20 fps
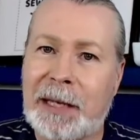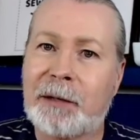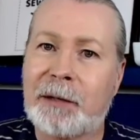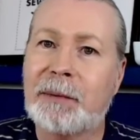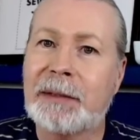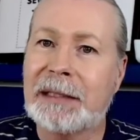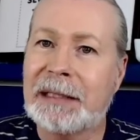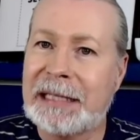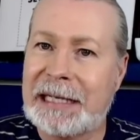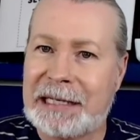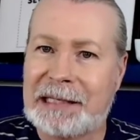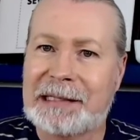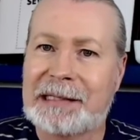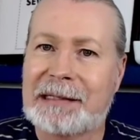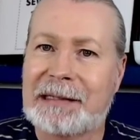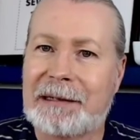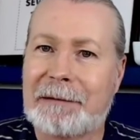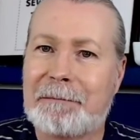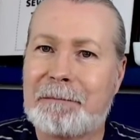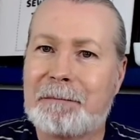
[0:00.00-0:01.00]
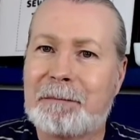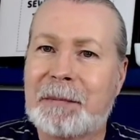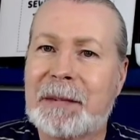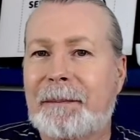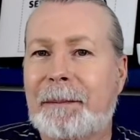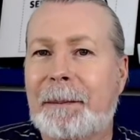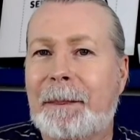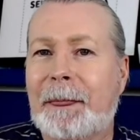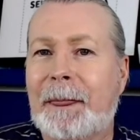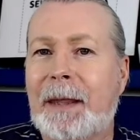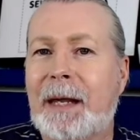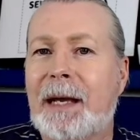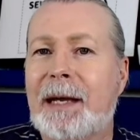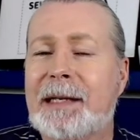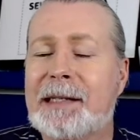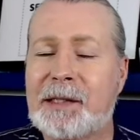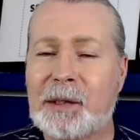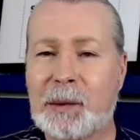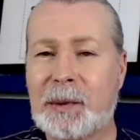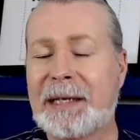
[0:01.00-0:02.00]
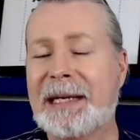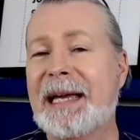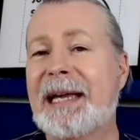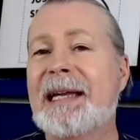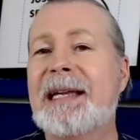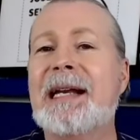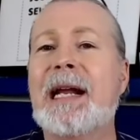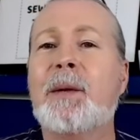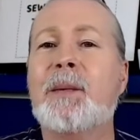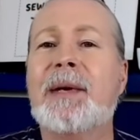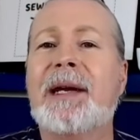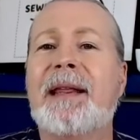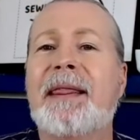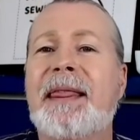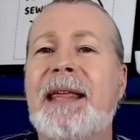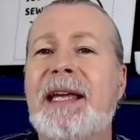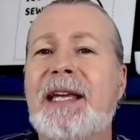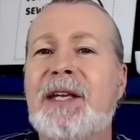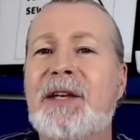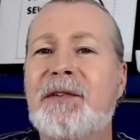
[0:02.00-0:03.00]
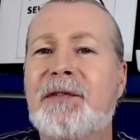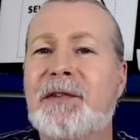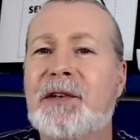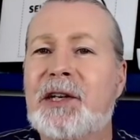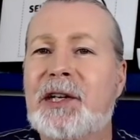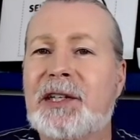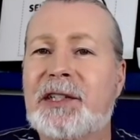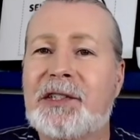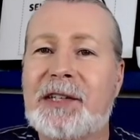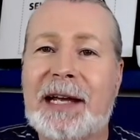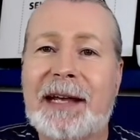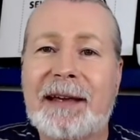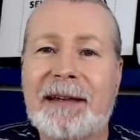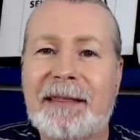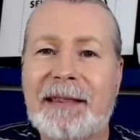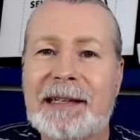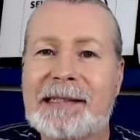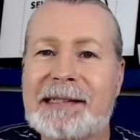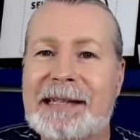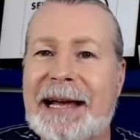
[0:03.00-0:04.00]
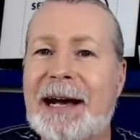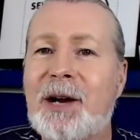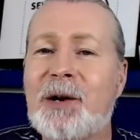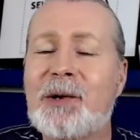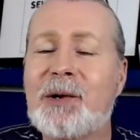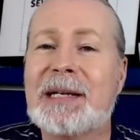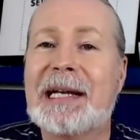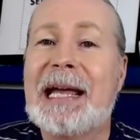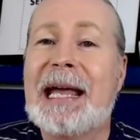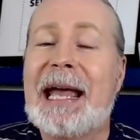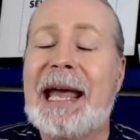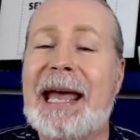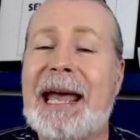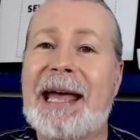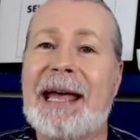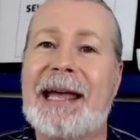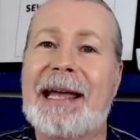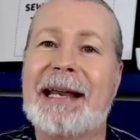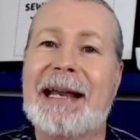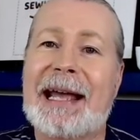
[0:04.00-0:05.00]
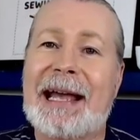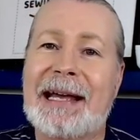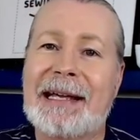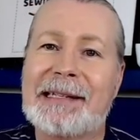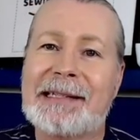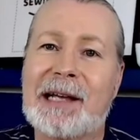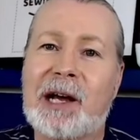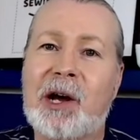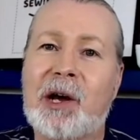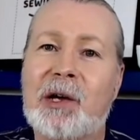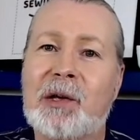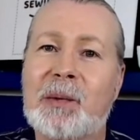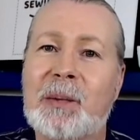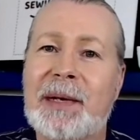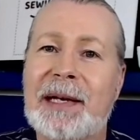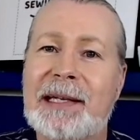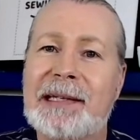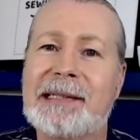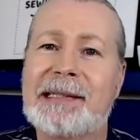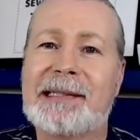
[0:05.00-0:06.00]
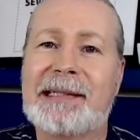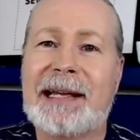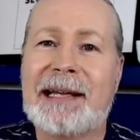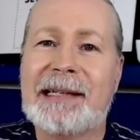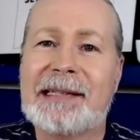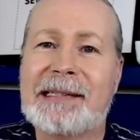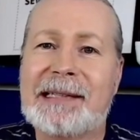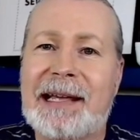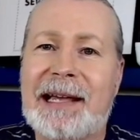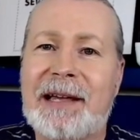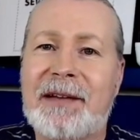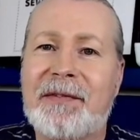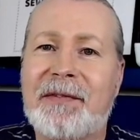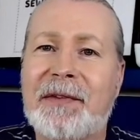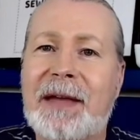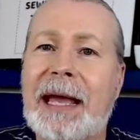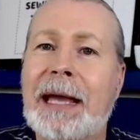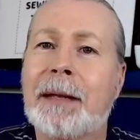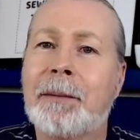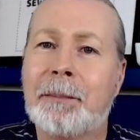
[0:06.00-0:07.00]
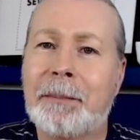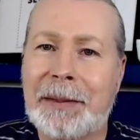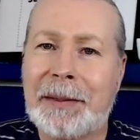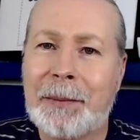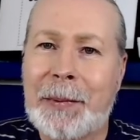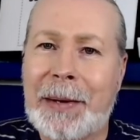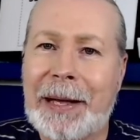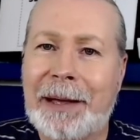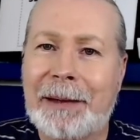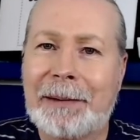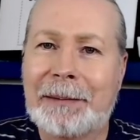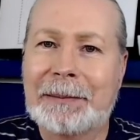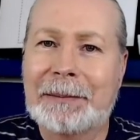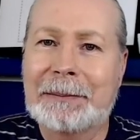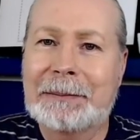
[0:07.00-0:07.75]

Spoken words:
released. So again, I want to thank you for checking this out. And as always, stay safe and be well.